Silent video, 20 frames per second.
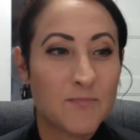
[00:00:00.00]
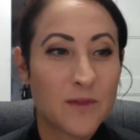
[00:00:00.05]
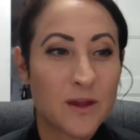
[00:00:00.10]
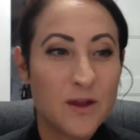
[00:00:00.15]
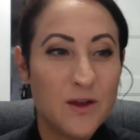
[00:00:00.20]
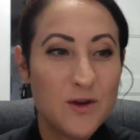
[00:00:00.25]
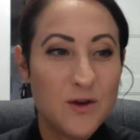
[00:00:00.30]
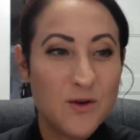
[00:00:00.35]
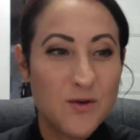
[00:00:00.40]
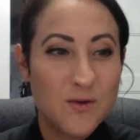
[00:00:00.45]

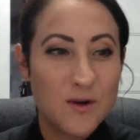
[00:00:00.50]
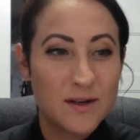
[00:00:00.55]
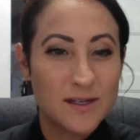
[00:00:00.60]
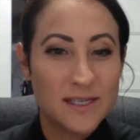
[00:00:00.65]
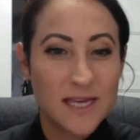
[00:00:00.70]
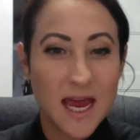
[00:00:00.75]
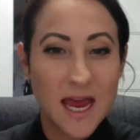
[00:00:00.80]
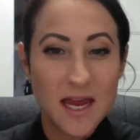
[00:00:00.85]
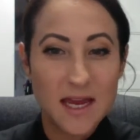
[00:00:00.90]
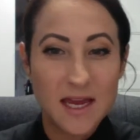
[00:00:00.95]
you are
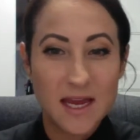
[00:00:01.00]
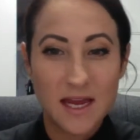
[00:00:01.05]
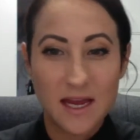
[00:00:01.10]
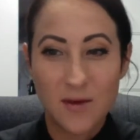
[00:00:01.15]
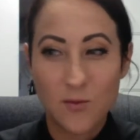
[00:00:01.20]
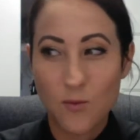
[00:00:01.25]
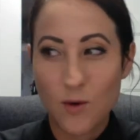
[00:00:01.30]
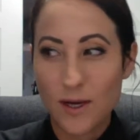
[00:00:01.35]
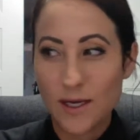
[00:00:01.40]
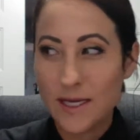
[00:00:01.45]

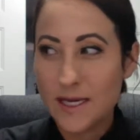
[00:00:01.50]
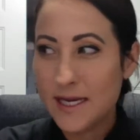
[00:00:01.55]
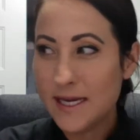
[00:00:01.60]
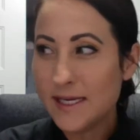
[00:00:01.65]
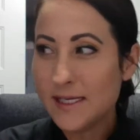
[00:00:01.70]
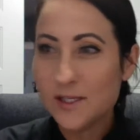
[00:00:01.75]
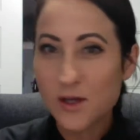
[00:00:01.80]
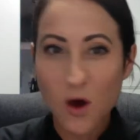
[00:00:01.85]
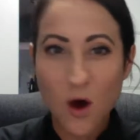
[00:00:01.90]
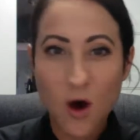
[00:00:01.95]
taking what
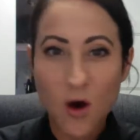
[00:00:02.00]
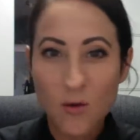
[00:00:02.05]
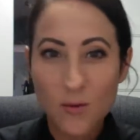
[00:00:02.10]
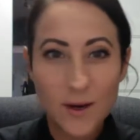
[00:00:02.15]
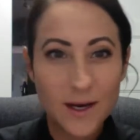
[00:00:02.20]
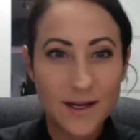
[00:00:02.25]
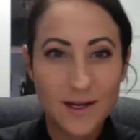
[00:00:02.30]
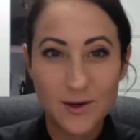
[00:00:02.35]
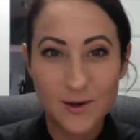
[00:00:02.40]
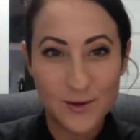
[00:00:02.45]
he's
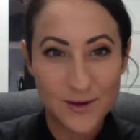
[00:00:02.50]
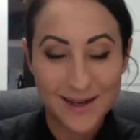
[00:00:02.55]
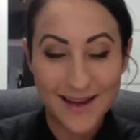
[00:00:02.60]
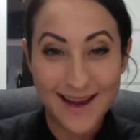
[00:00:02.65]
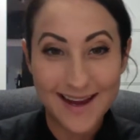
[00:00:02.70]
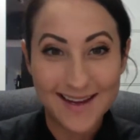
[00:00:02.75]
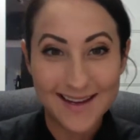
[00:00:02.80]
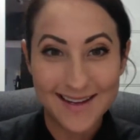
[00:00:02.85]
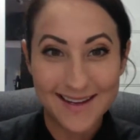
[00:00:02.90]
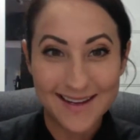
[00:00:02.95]
already
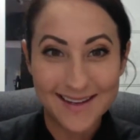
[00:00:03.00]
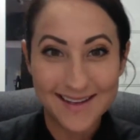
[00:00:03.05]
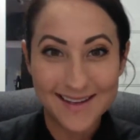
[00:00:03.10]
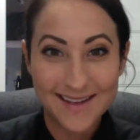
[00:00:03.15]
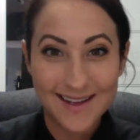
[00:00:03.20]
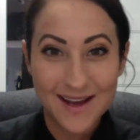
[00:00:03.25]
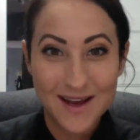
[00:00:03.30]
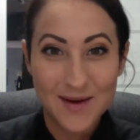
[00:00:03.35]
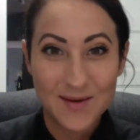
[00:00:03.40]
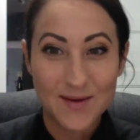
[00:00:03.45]
created,
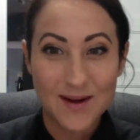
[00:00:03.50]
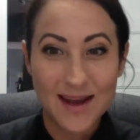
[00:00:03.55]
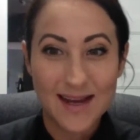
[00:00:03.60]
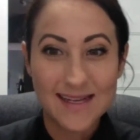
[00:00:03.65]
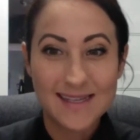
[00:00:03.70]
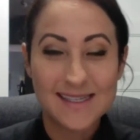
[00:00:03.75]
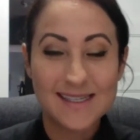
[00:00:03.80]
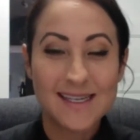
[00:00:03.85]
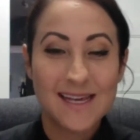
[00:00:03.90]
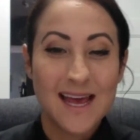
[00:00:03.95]

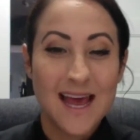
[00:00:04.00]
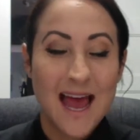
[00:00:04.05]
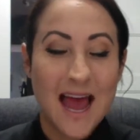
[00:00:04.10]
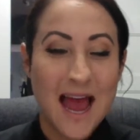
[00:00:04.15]
right?